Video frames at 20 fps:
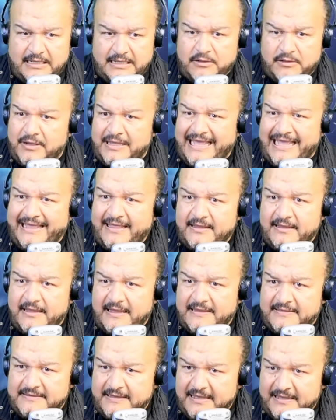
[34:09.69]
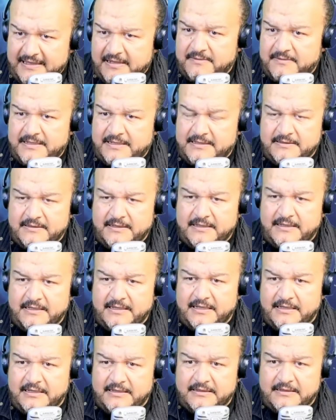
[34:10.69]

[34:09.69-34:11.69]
day before yesterday,